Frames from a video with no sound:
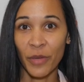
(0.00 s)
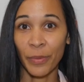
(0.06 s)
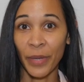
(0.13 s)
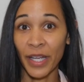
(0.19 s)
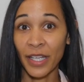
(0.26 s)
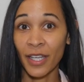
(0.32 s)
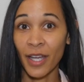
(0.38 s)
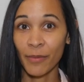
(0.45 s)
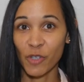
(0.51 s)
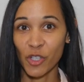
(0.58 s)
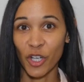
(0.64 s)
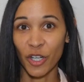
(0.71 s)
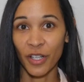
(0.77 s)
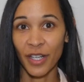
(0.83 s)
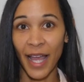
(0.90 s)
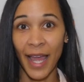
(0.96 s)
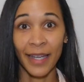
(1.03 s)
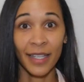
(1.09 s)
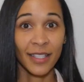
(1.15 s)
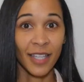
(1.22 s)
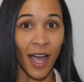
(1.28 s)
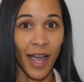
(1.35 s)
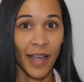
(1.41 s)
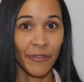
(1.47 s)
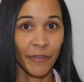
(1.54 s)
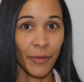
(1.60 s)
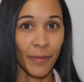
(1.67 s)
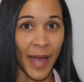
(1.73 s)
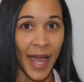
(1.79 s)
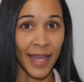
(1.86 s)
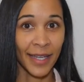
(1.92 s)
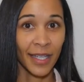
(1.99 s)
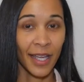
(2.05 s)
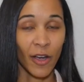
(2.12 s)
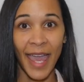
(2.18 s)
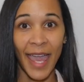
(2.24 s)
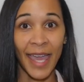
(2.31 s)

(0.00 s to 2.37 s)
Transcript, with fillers: a button up shirt and a tie for men,